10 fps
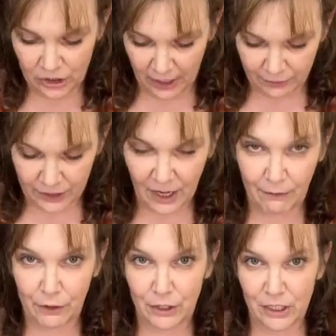large enough to
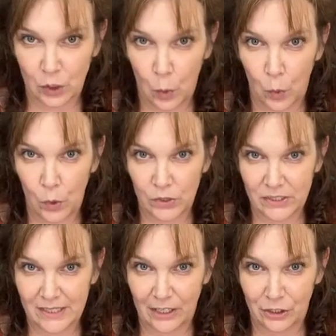cover this whole
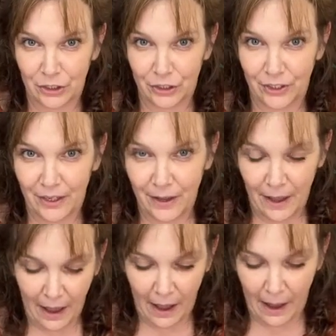center
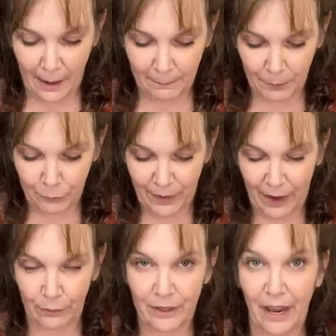
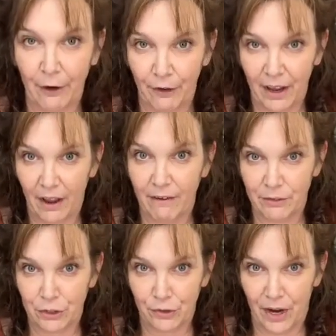round area
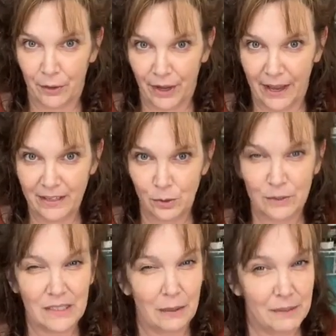of the tray, okay?
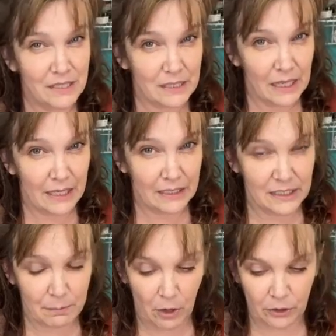So it's going to be
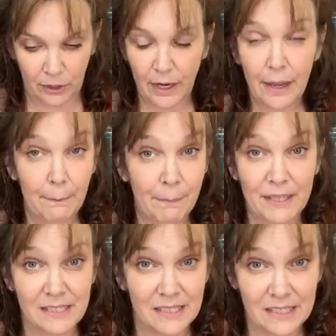slightly smaller,
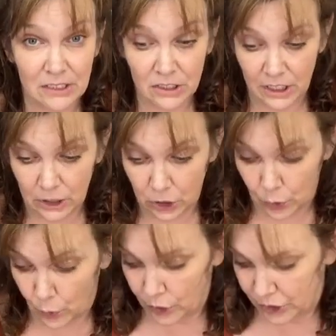but it's still going to
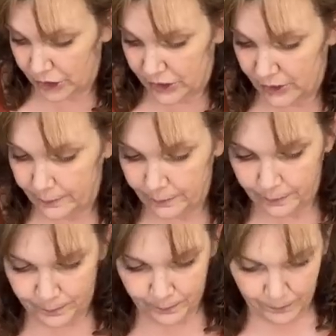look gorgeous.
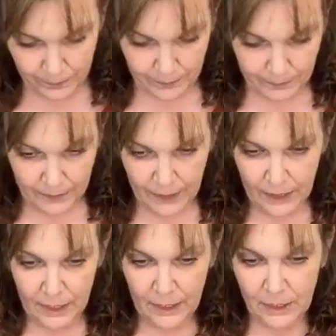
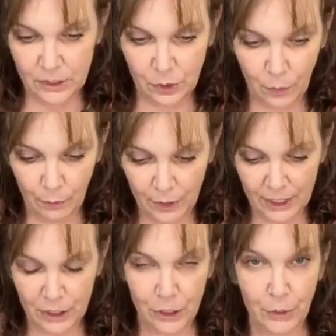So what we're
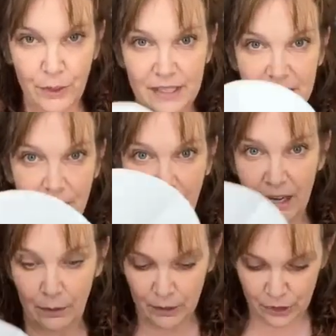going to do is I've
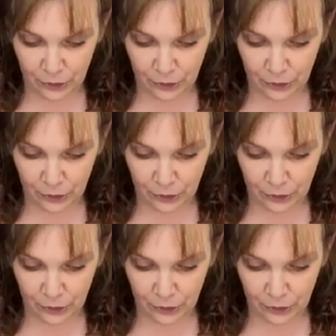cut